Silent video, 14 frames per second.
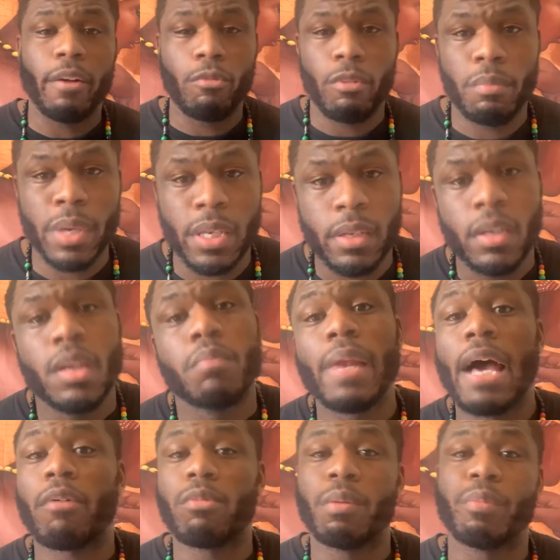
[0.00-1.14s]
women.
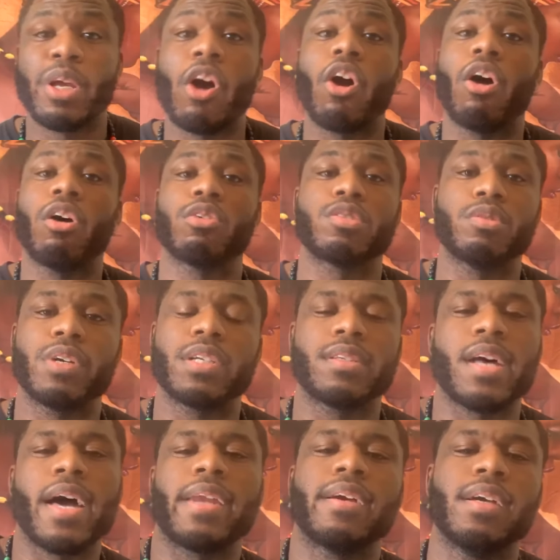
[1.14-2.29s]
Black women are also
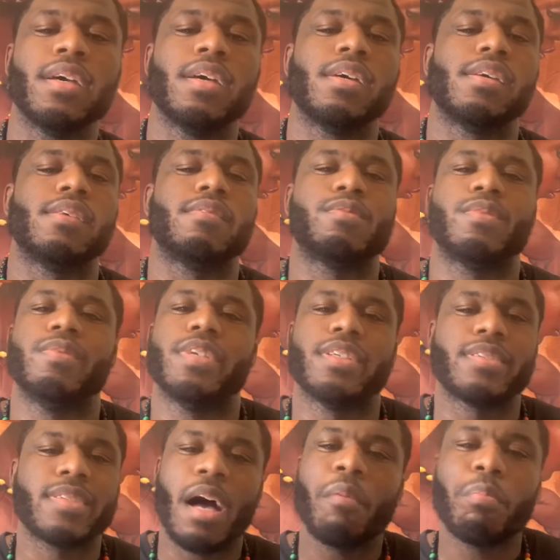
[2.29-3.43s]
exotic.
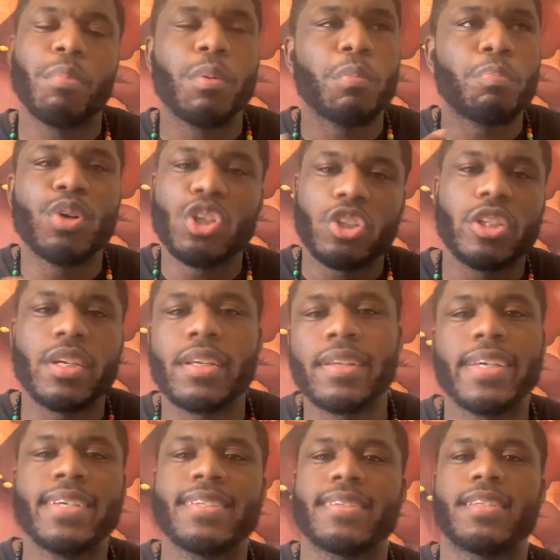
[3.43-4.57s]
Stop pushing
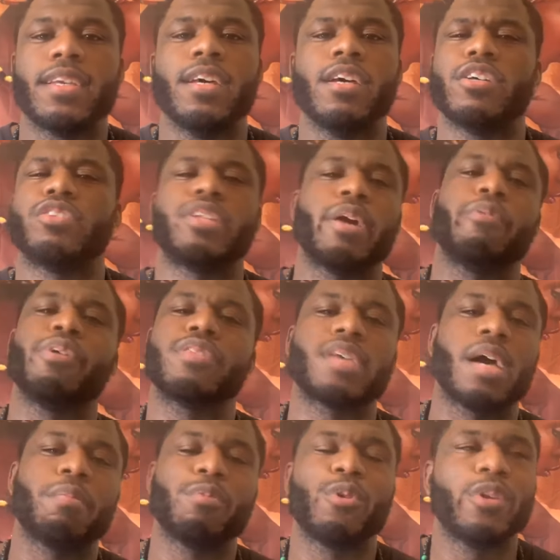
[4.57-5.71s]
this
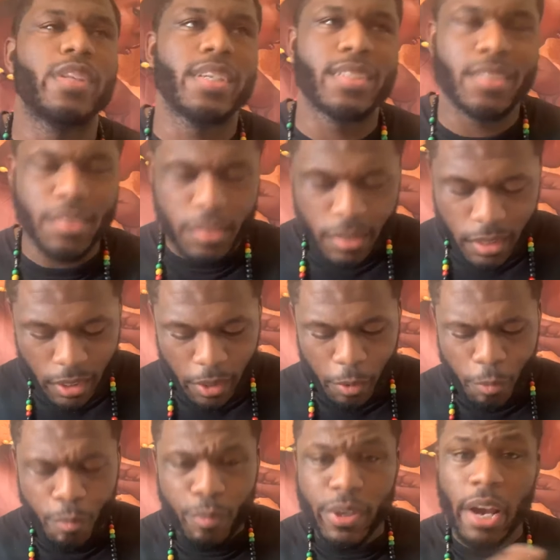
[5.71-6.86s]
stereotype or this
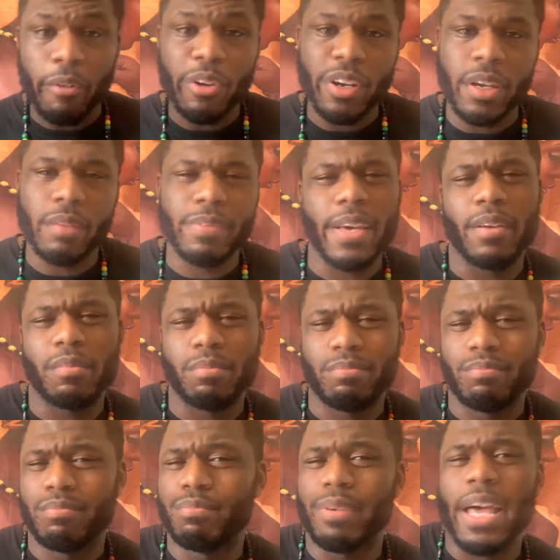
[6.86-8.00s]
narrative that
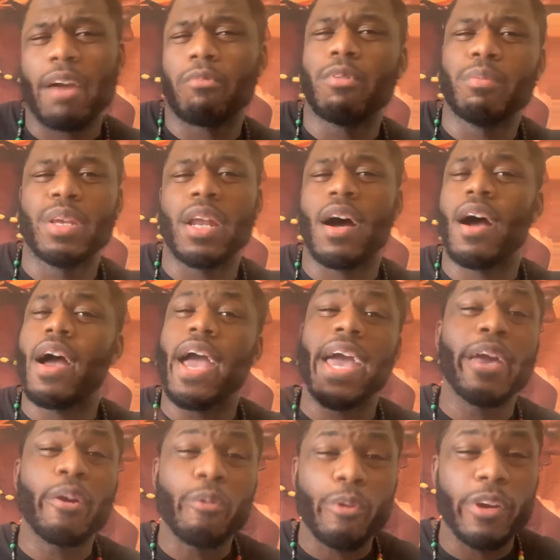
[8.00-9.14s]
black women are
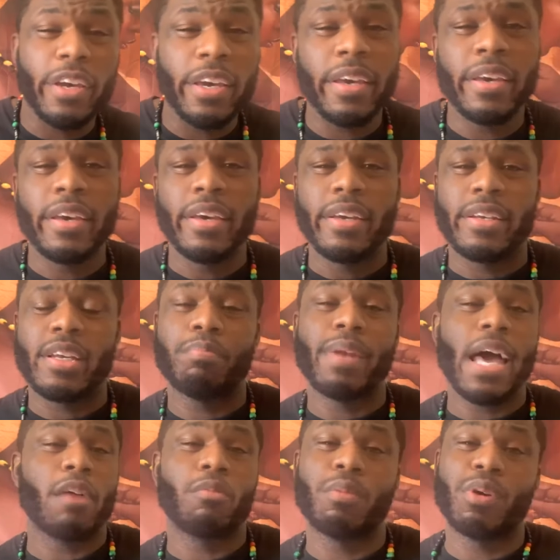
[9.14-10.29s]
angry, that
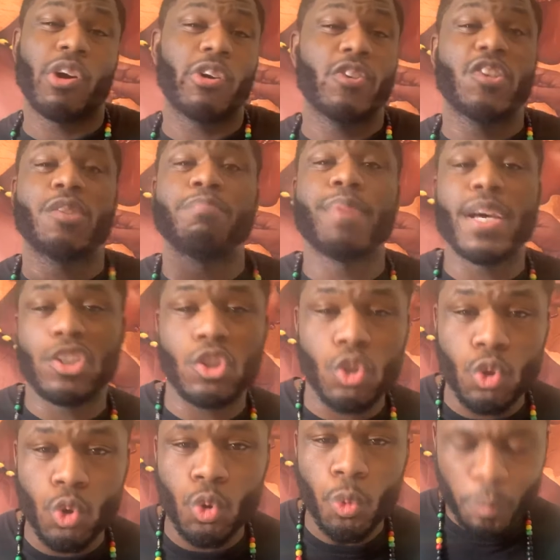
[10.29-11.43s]
black women are
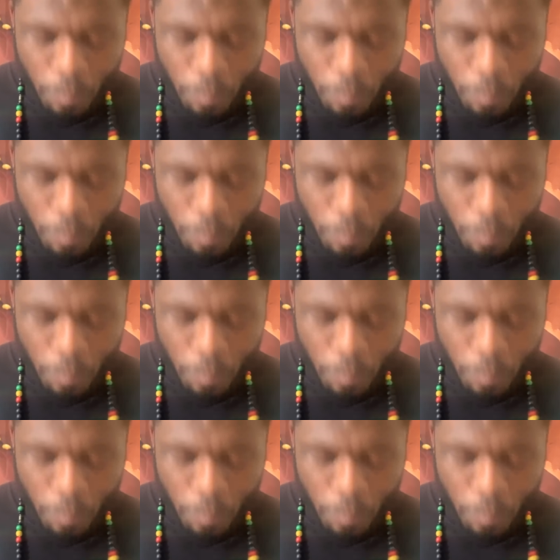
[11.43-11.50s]
special.